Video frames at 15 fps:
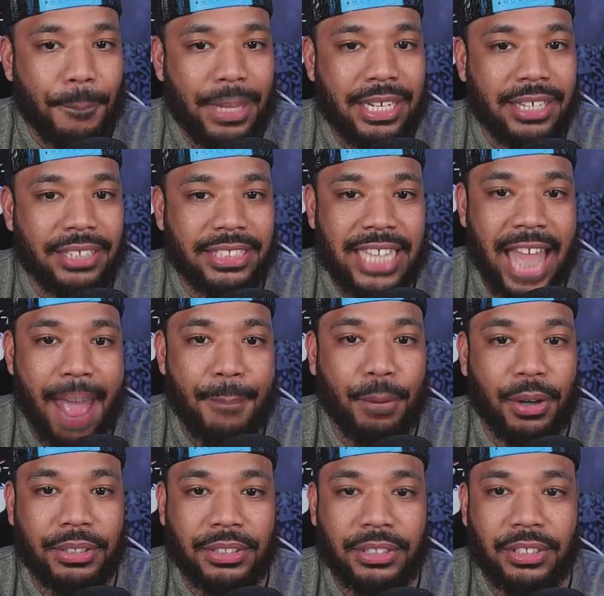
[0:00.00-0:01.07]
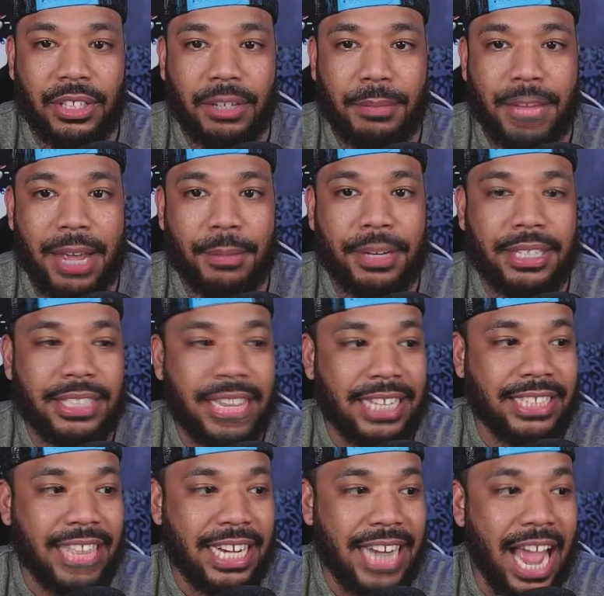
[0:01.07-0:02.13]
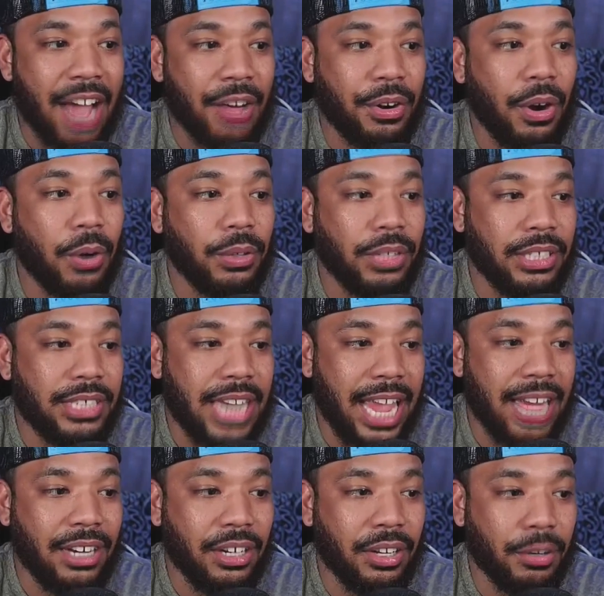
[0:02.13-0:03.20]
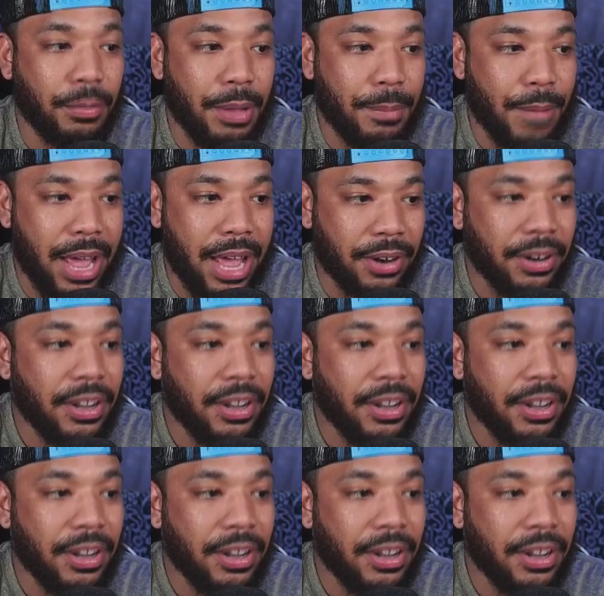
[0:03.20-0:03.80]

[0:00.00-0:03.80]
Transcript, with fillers: because that person is going to be able to chase that down and hold contain a little bit better